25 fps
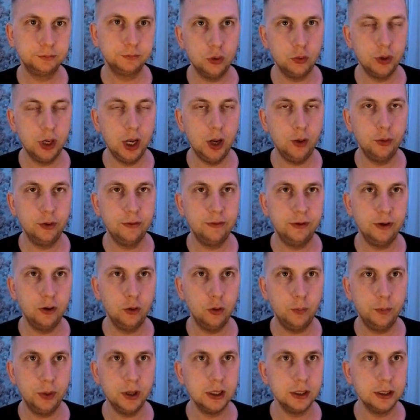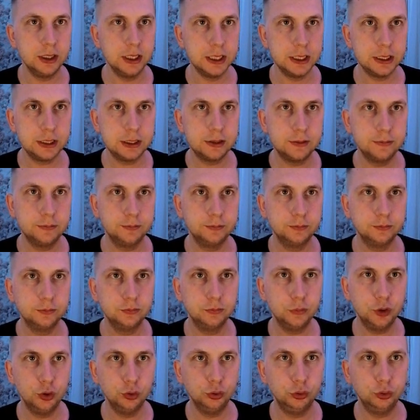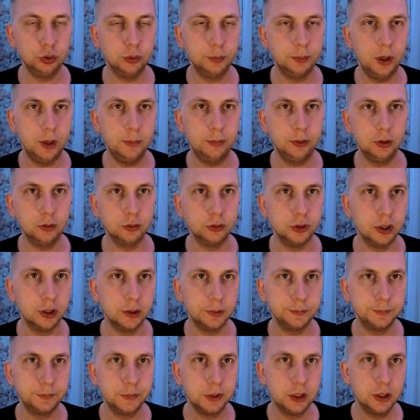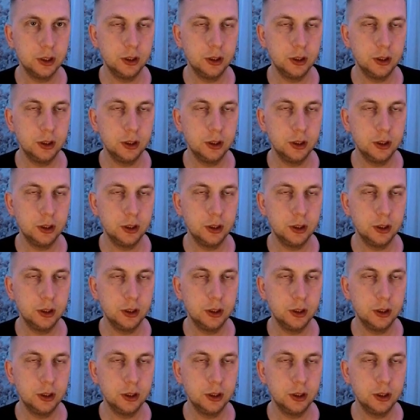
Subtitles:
So now if I open this YouTube uploader,